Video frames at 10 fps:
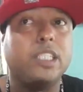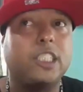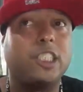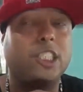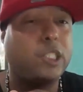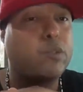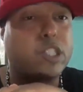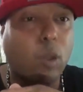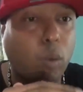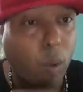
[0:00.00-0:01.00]
she
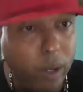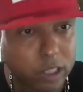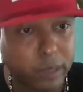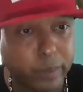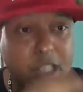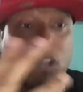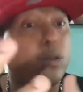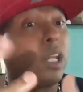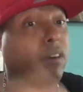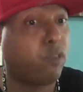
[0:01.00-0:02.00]
was so loyal to me and
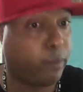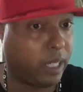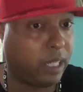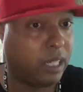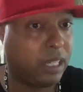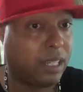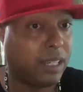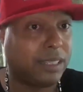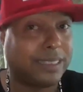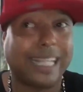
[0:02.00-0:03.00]
so in love with me
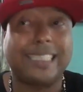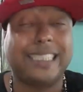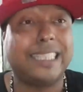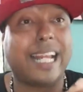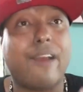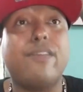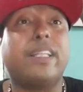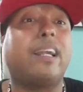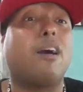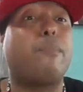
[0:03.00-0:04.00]
that she did
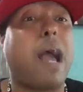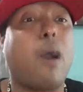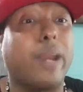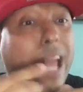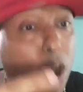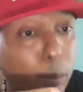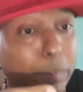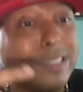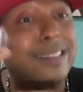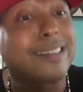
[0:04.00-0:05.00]
everything in her power to help
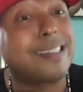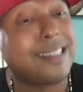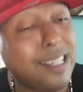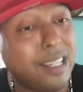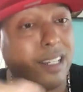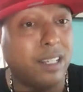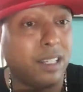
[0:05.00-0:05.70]
me succeed.